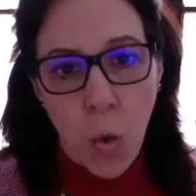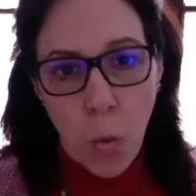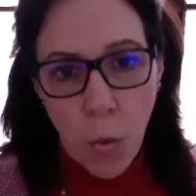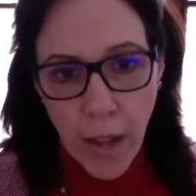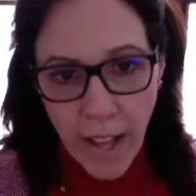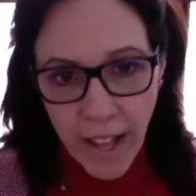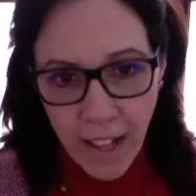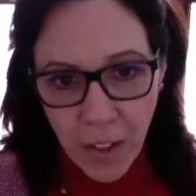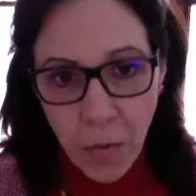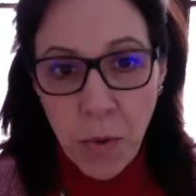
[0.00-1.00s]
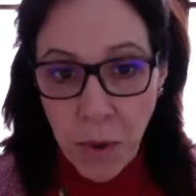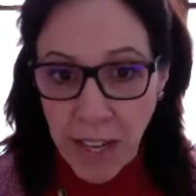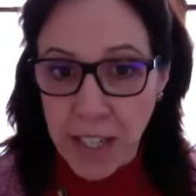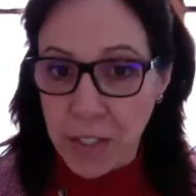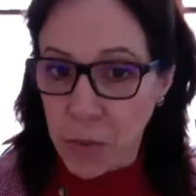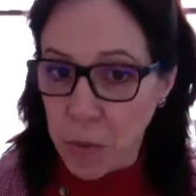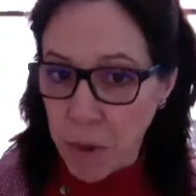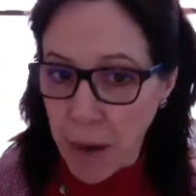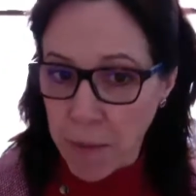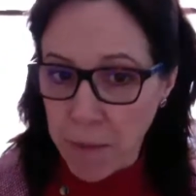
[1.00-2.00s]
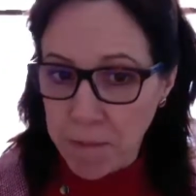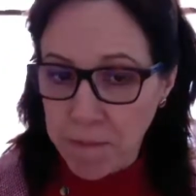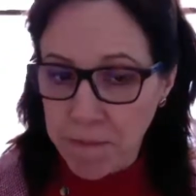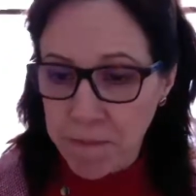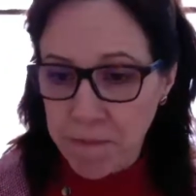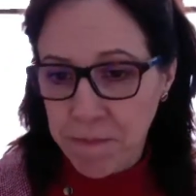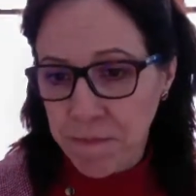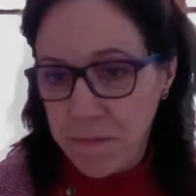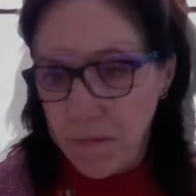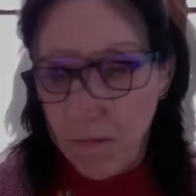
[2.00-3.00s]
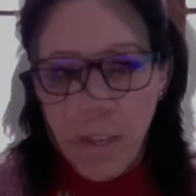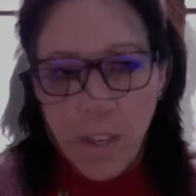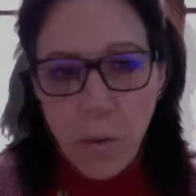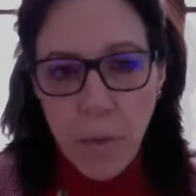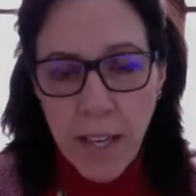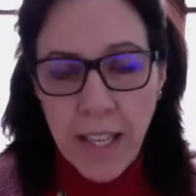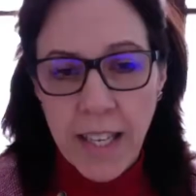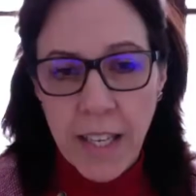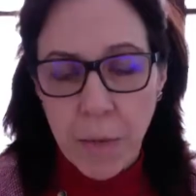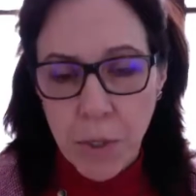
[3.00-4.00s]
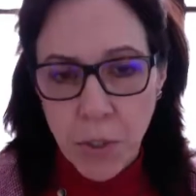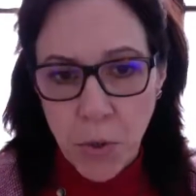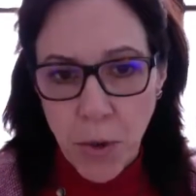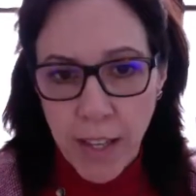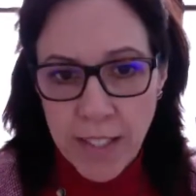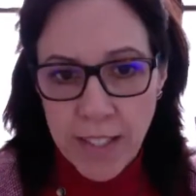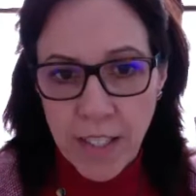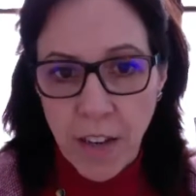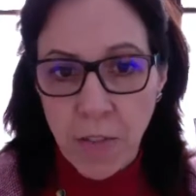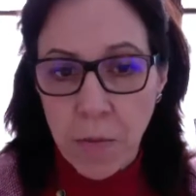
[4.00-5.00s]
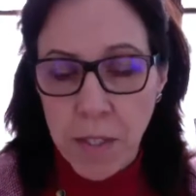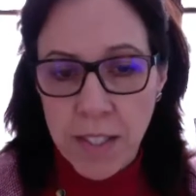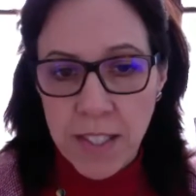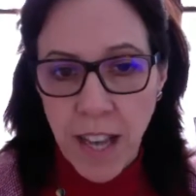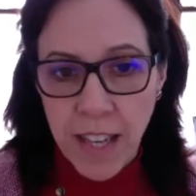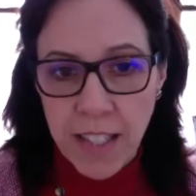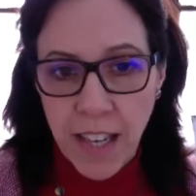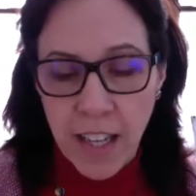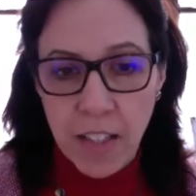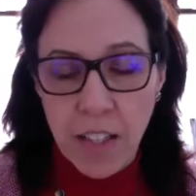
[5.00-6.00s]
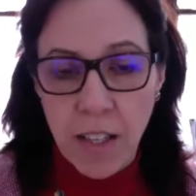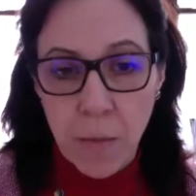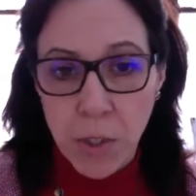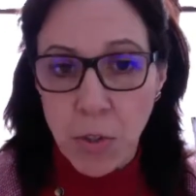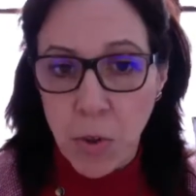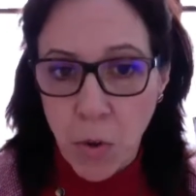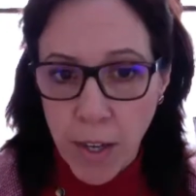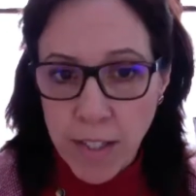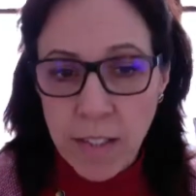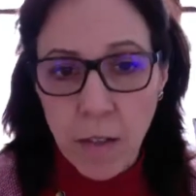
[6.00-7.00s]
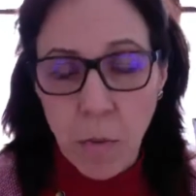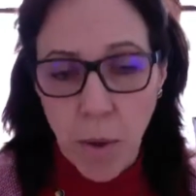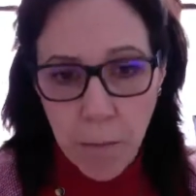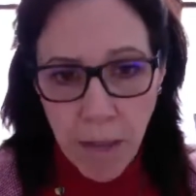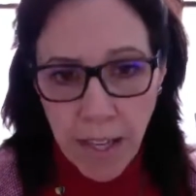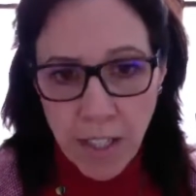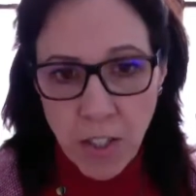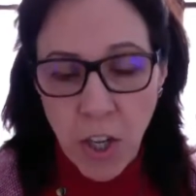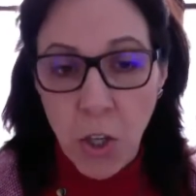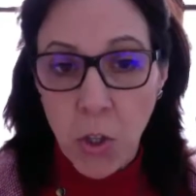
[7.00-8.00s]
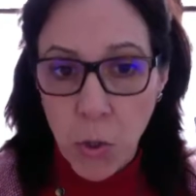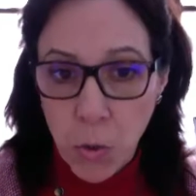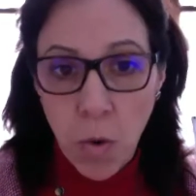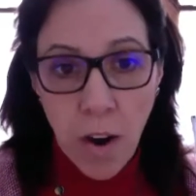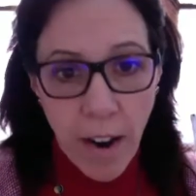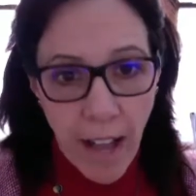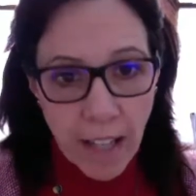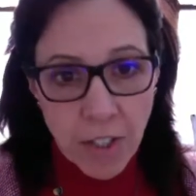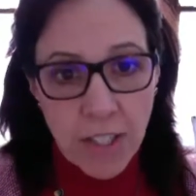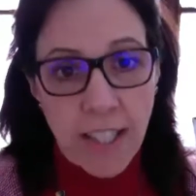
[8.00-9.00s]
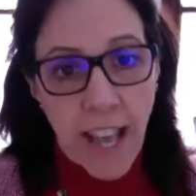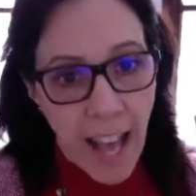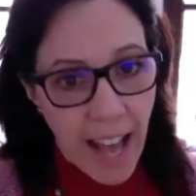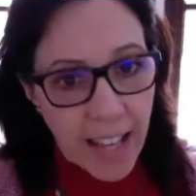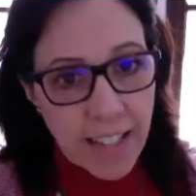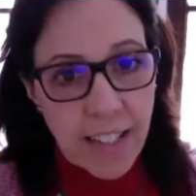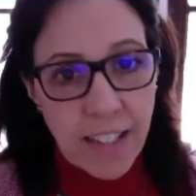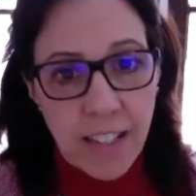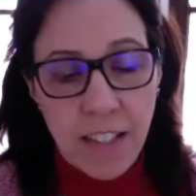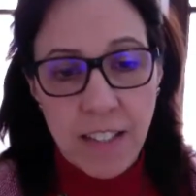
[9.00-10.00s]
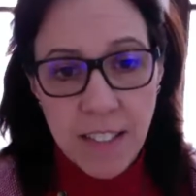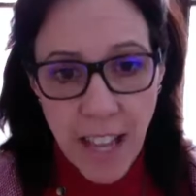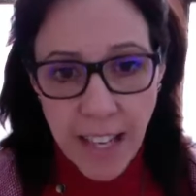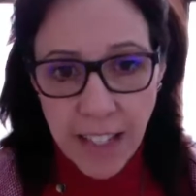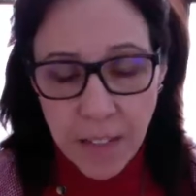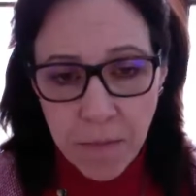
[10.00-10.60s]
Well, we ran into a problem. So when you make an image request from the Skynet Image Request webpage, you are actually at Skynet.